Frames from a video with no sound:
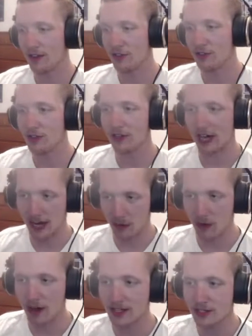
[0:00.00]
Dude, I
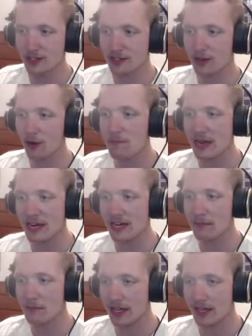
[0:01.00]
want so
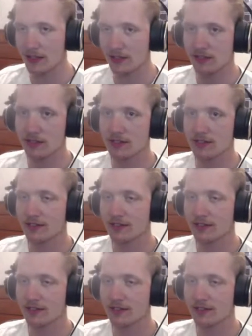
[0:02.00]
many mints.